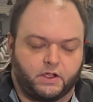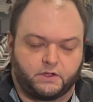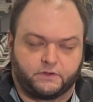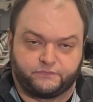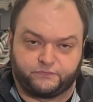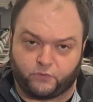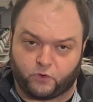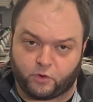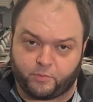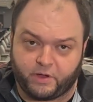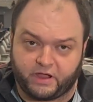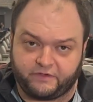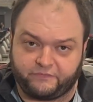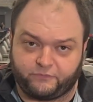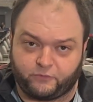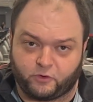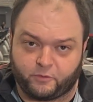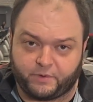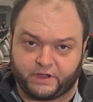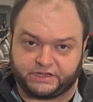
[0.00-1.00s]

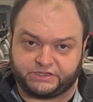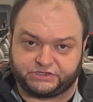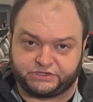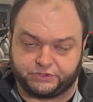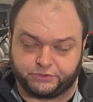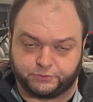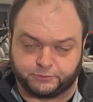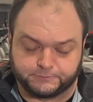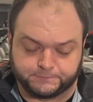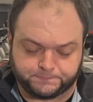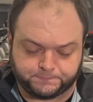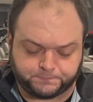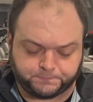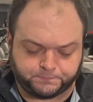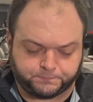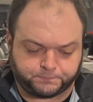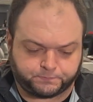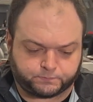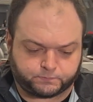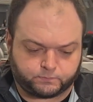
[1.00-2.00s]
4x4x2,
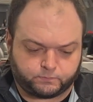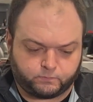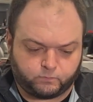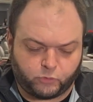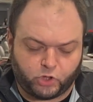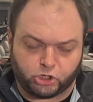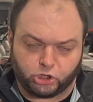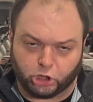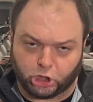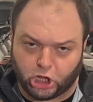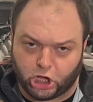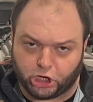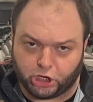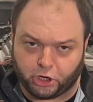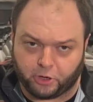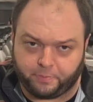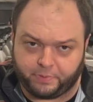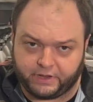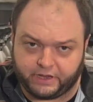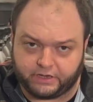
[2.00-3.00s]

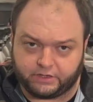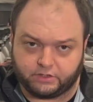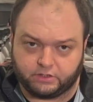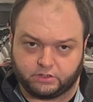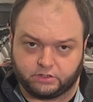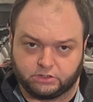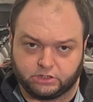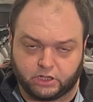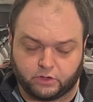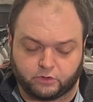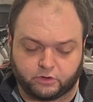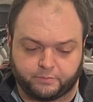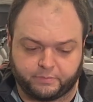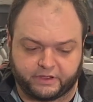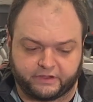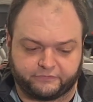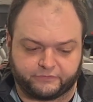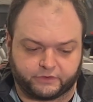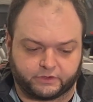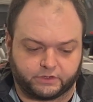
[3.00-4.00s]
longer pin, lower
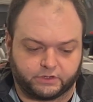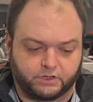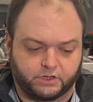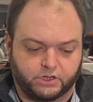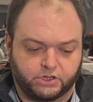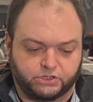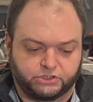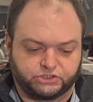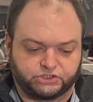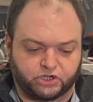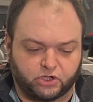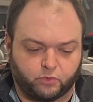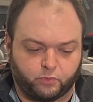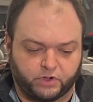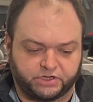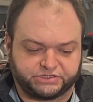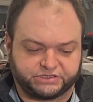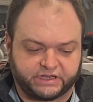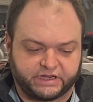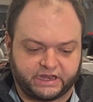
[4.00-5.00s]
buffer. So
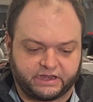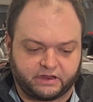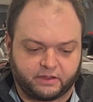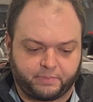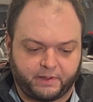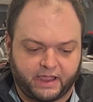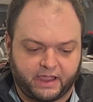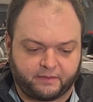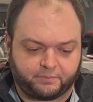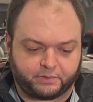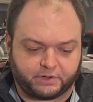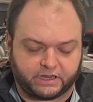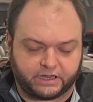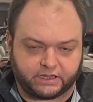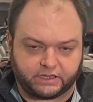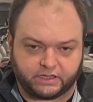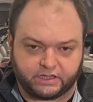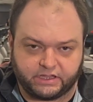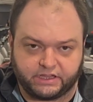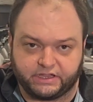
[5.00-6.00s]
what's going to end up
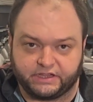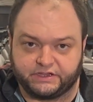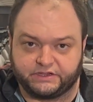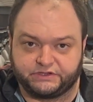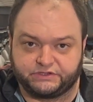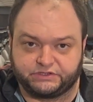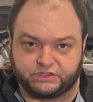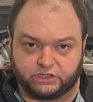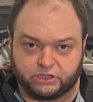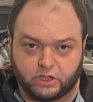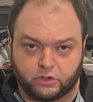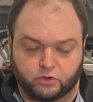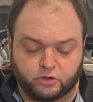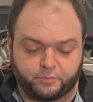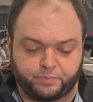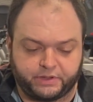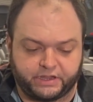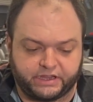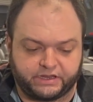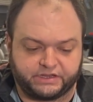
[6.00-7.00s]
happening is the lower
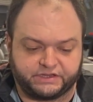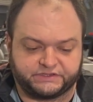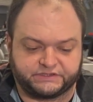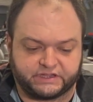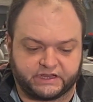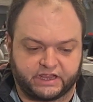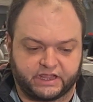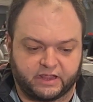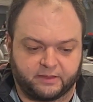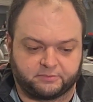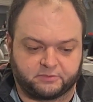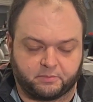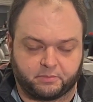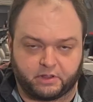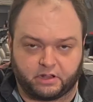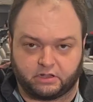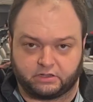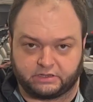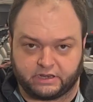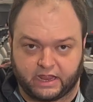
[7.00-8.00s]
pin is going to help the
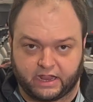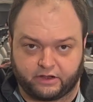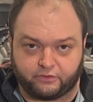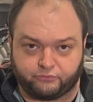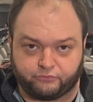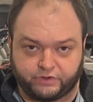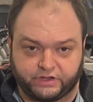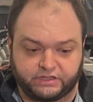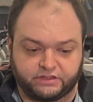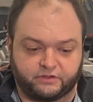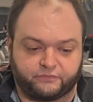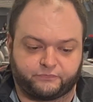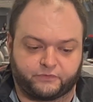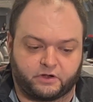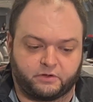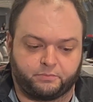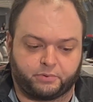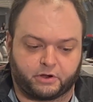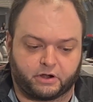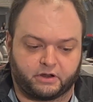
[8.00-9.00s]
ball not read the
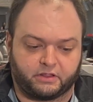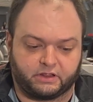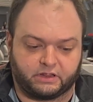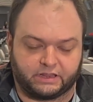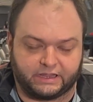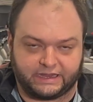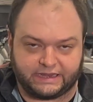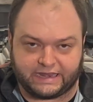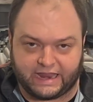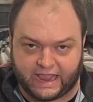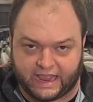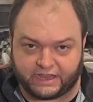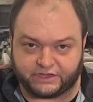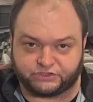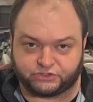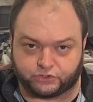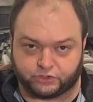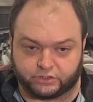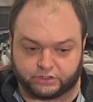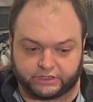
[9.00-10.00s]
front part of the lane
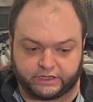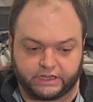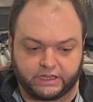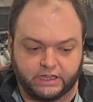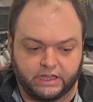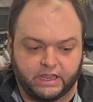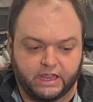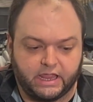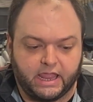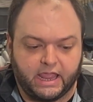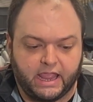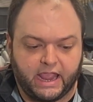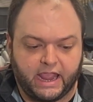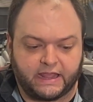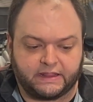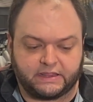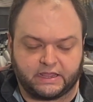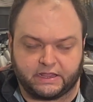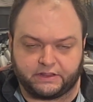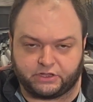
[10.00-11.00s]
as early,
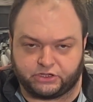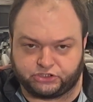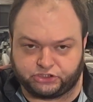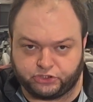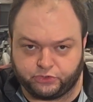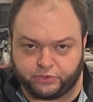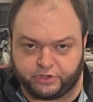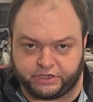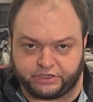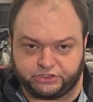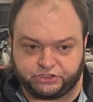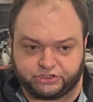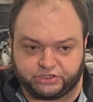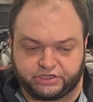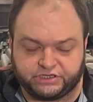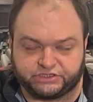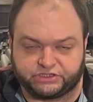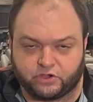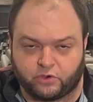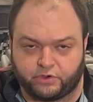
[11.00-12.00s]
and then the 2-inch
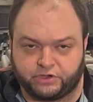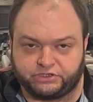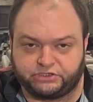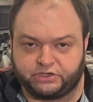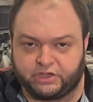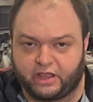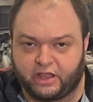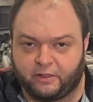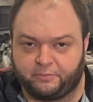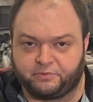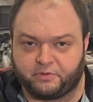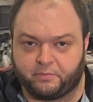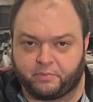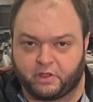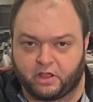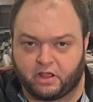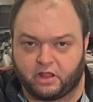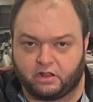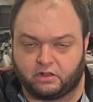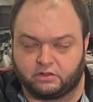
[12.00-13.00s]
is going to help the
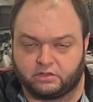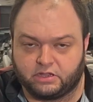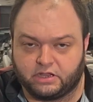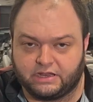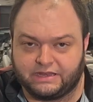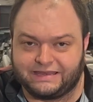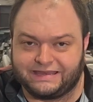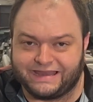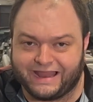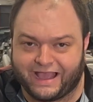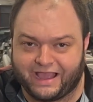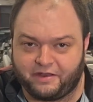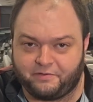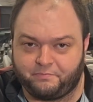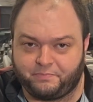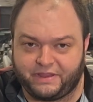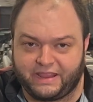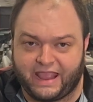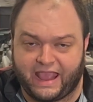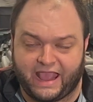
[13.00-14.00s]
ball
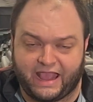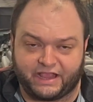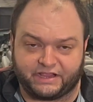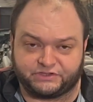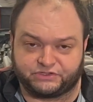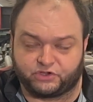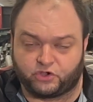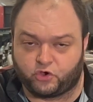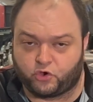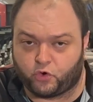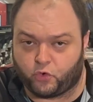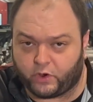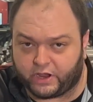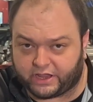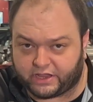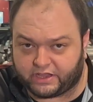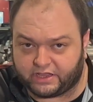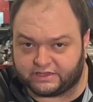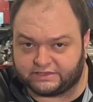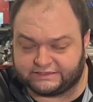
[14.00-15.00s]
not be as
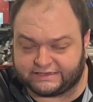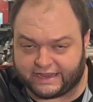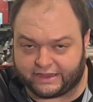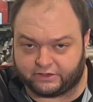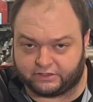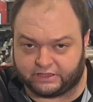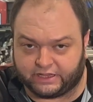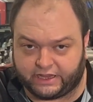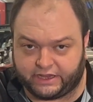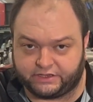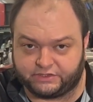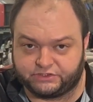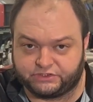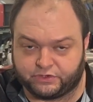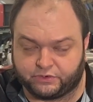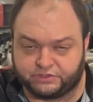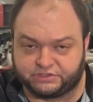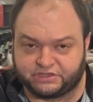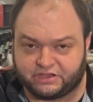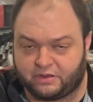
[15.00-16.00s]
quick down lane.
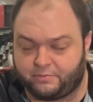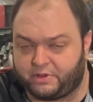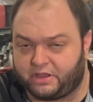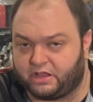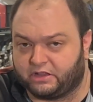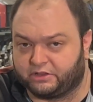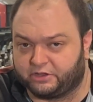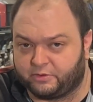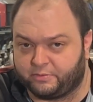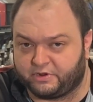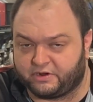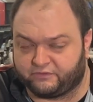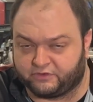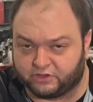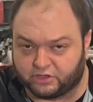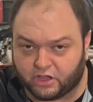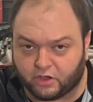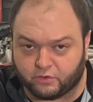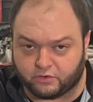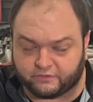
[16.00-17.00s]
So it's going to be a little bit of a
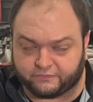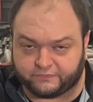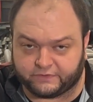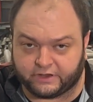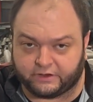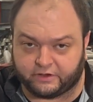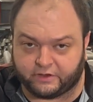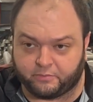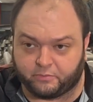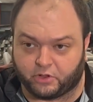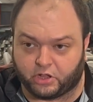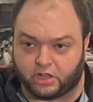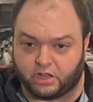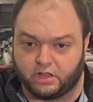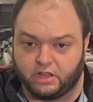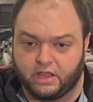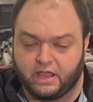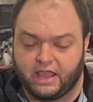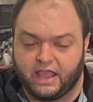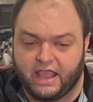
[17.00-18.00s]
lower flaring
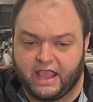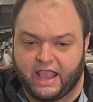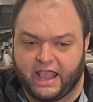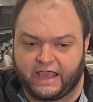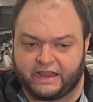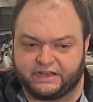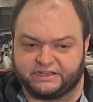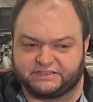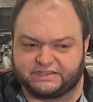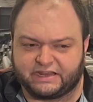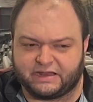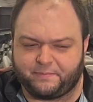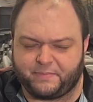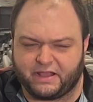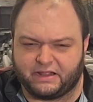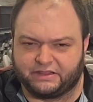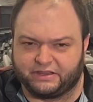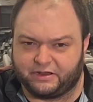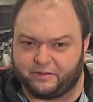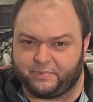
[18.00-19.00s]
ball, and it's going to be
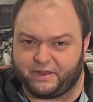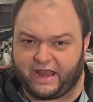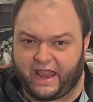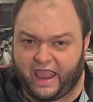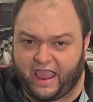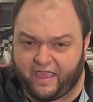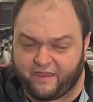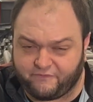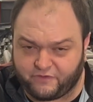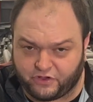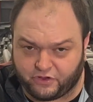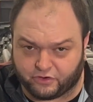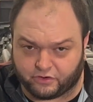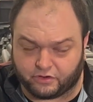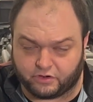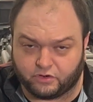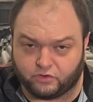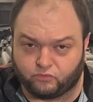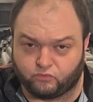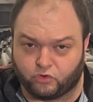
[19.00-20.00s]
a little bit
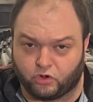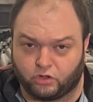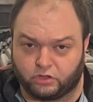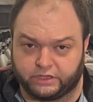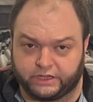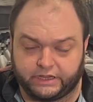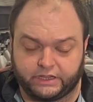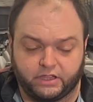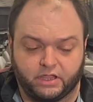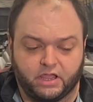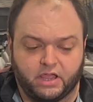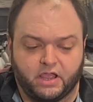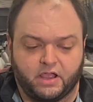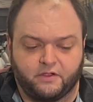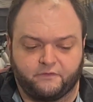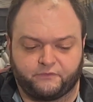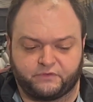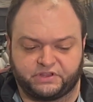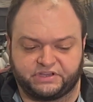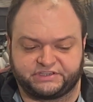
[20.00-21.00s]
heavier rolling
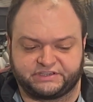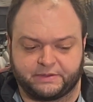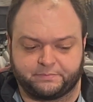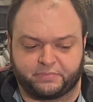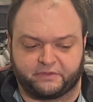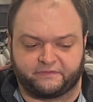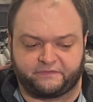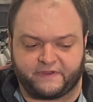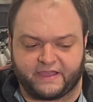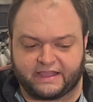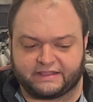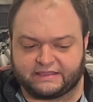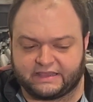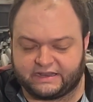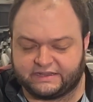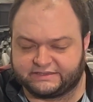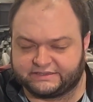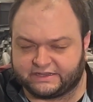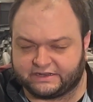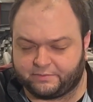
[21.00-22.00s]
for the simple fact that
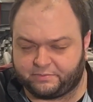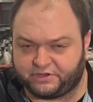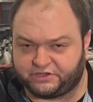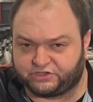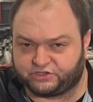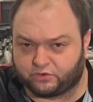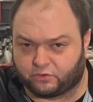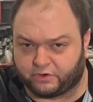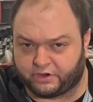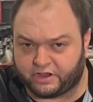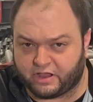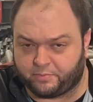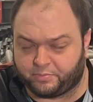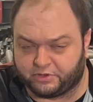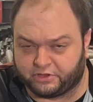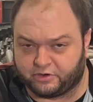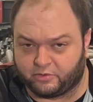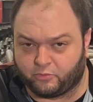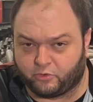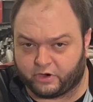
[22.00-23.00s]
it's going to be storing up a
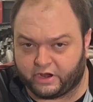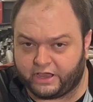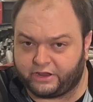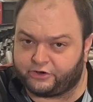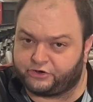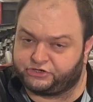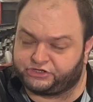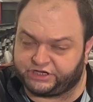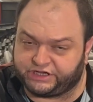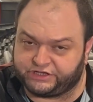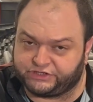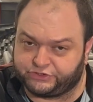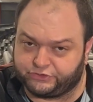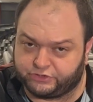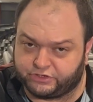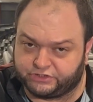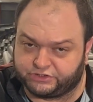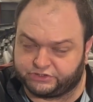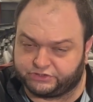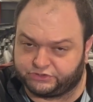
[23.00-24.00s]
little more energy due
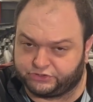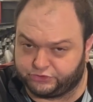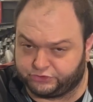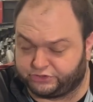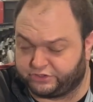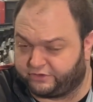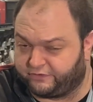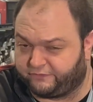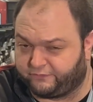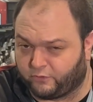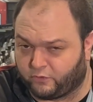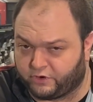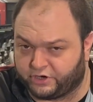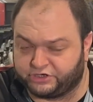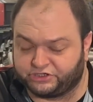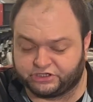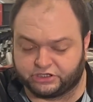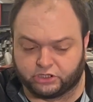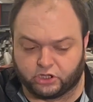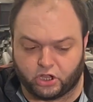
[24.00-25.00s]
to the
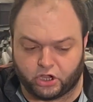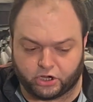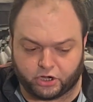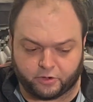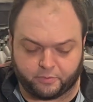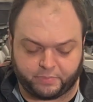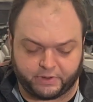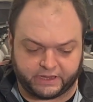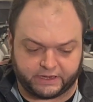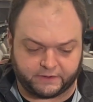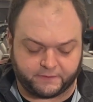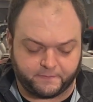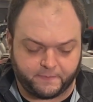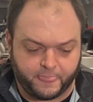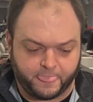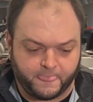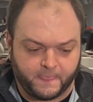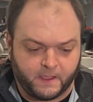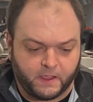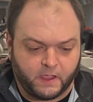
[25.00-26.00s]
4-inch and longer pin.
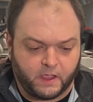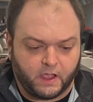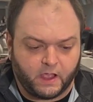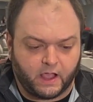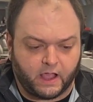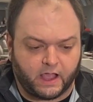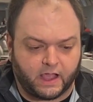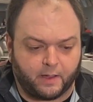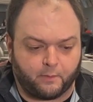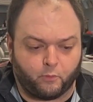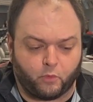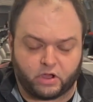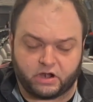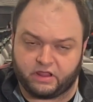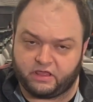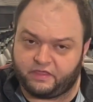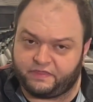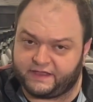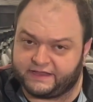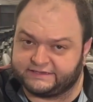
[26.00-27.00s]
One
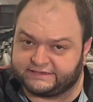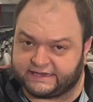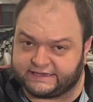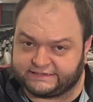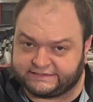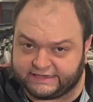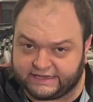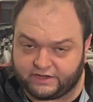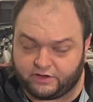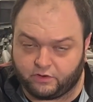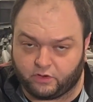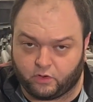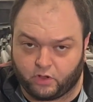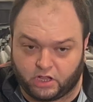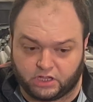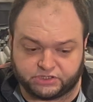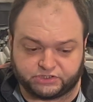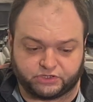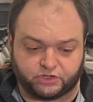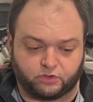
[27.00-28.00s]
of the things I did
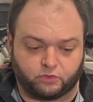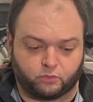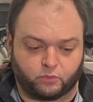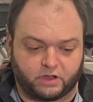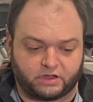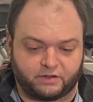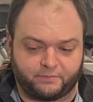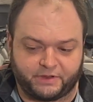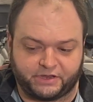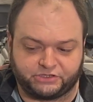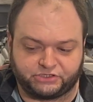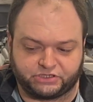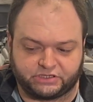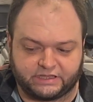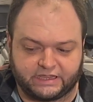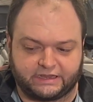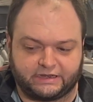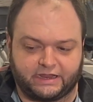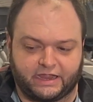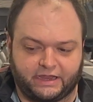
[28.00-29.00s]
also want to mention
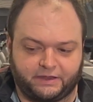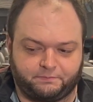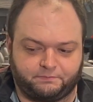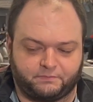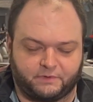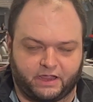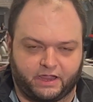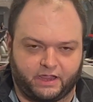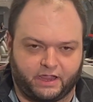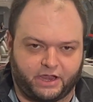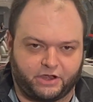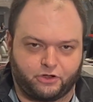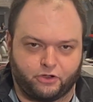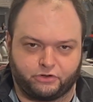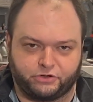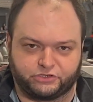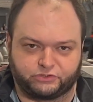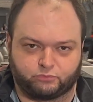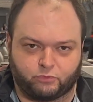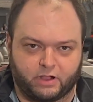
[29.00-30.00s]
that I
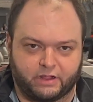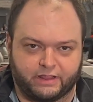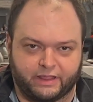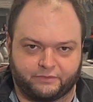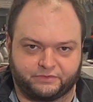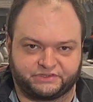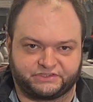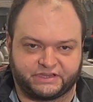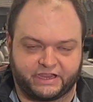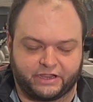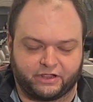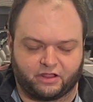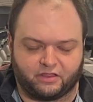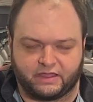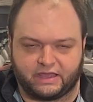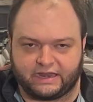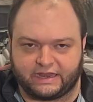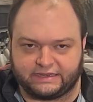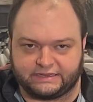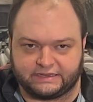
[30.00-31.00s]
noticed while I was saying all
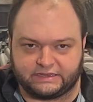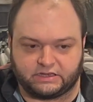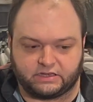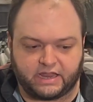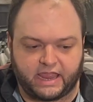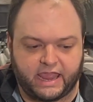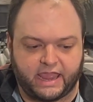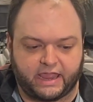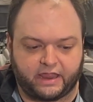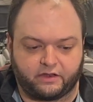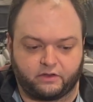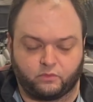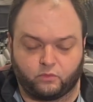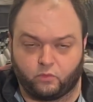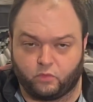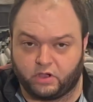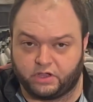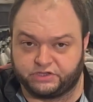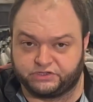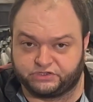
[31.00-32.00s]
that I didn't add
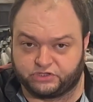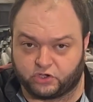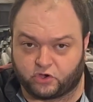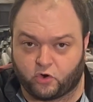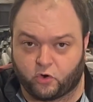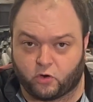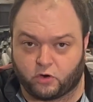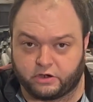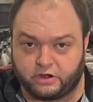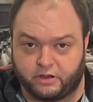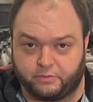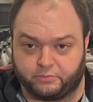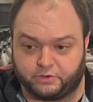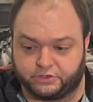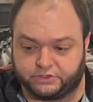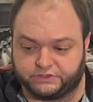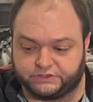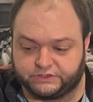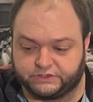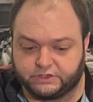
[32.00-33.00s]
was the core
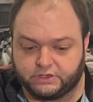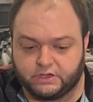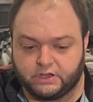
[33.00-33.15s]
numbers.